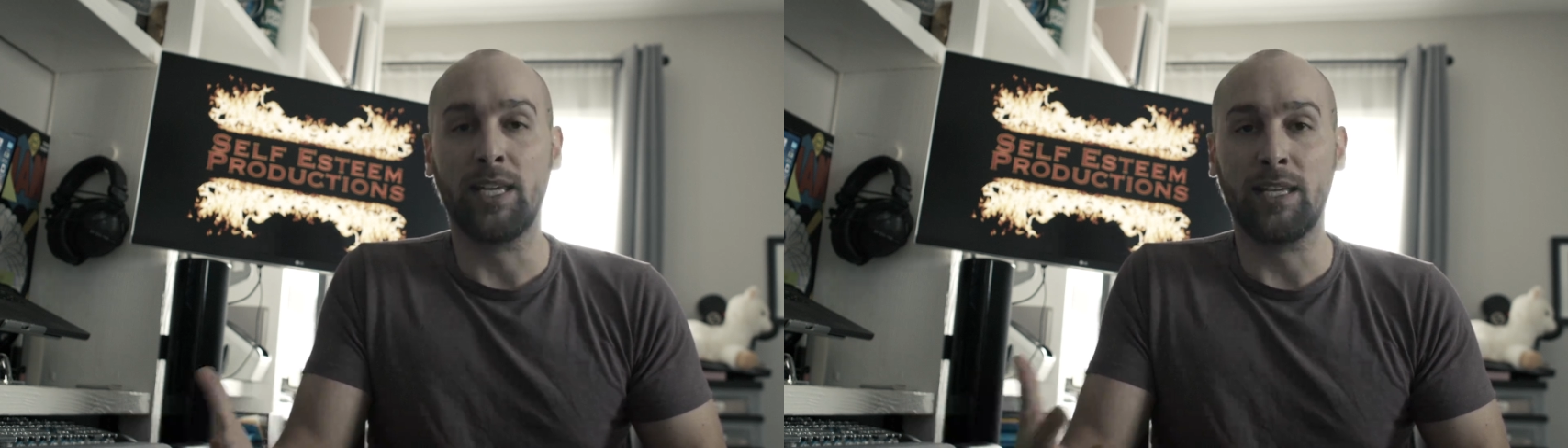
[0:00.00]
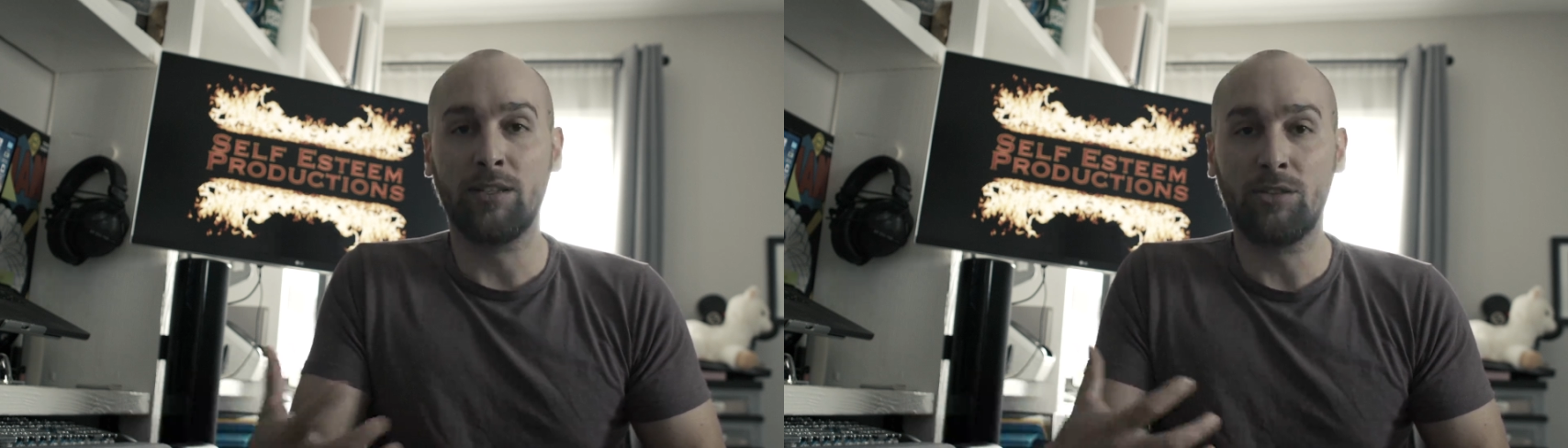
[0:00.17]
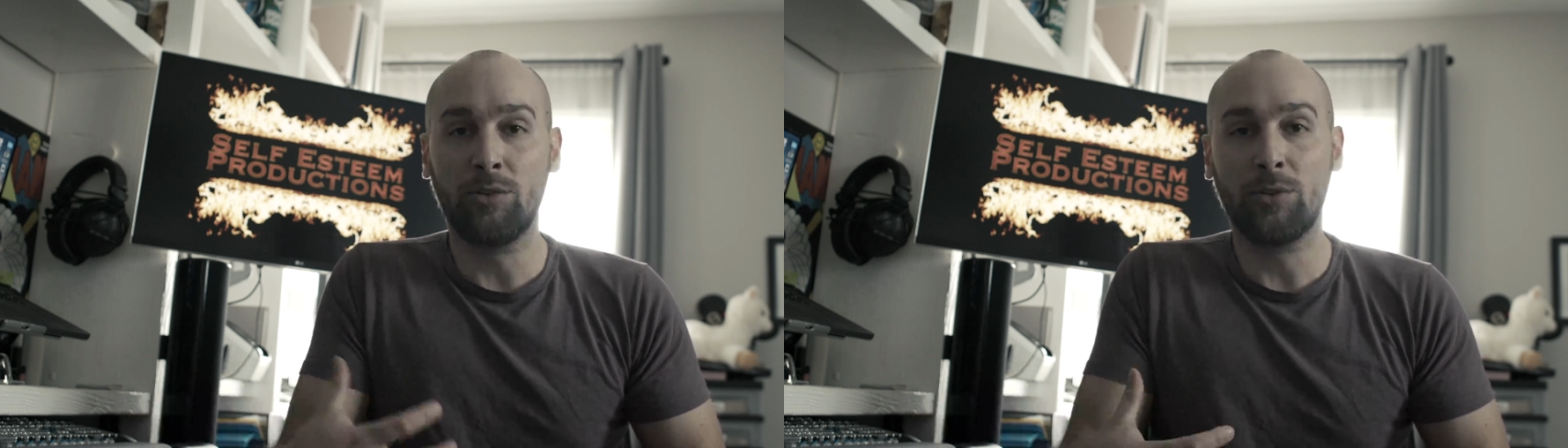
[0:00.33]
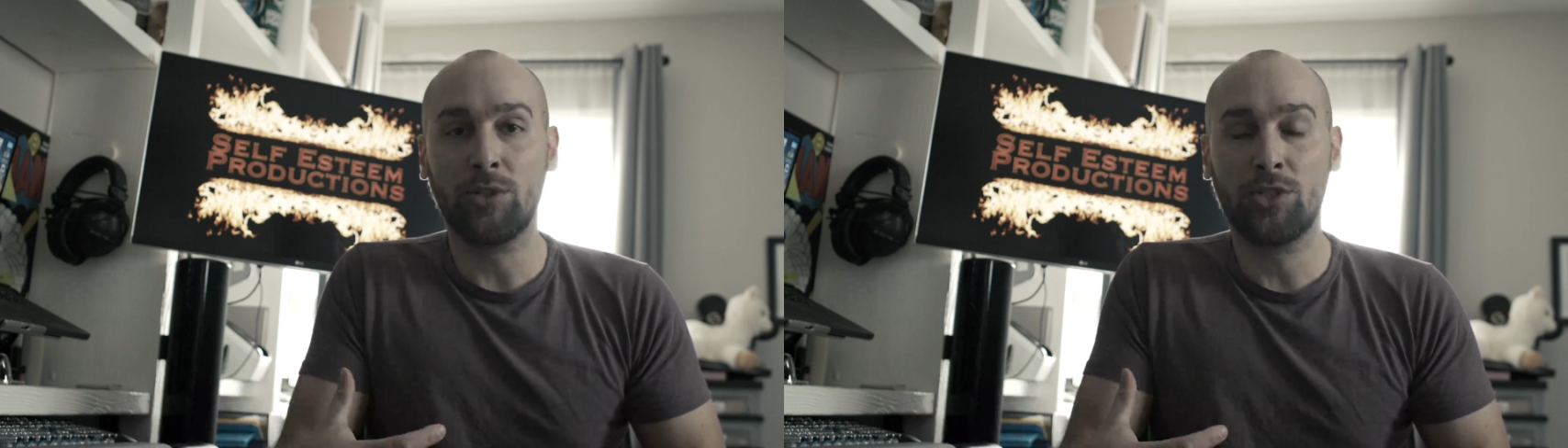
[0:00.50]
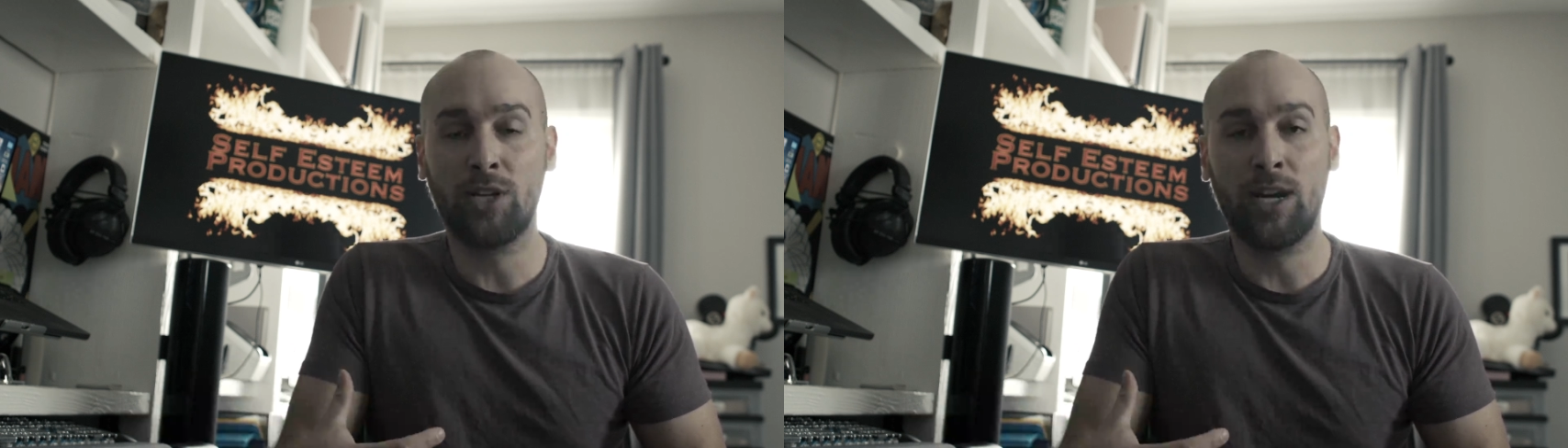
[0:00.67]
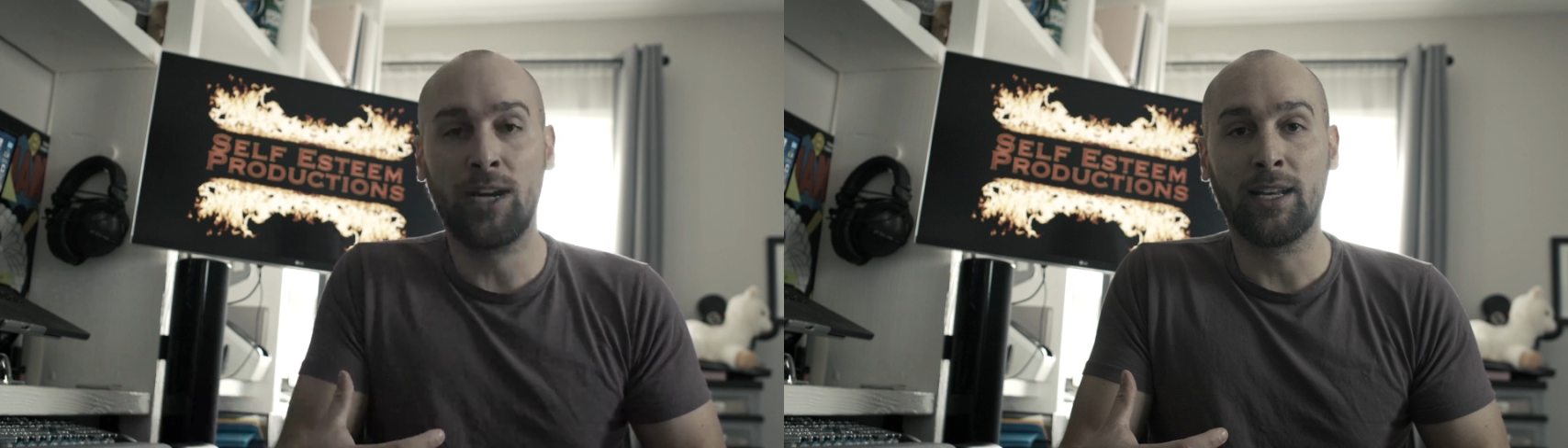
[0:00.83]
into a
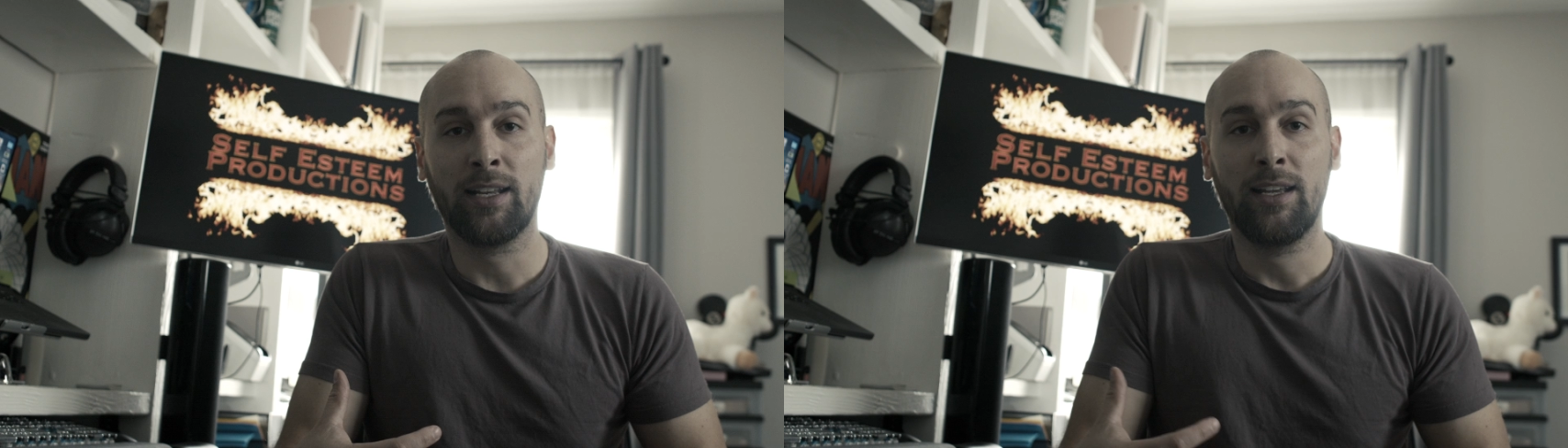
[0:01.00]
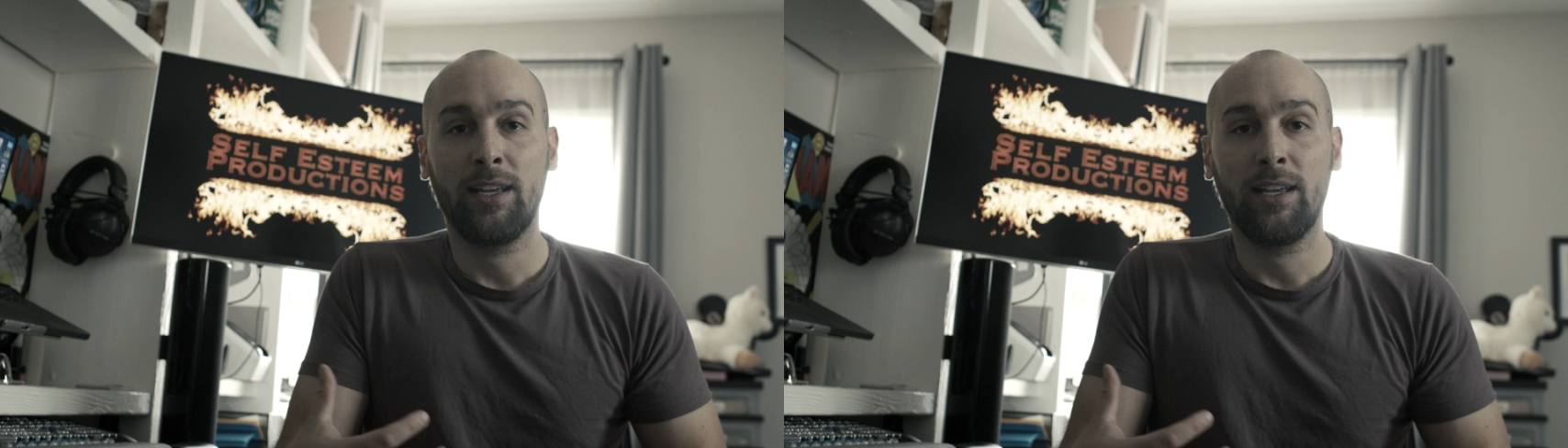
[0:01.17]
shot,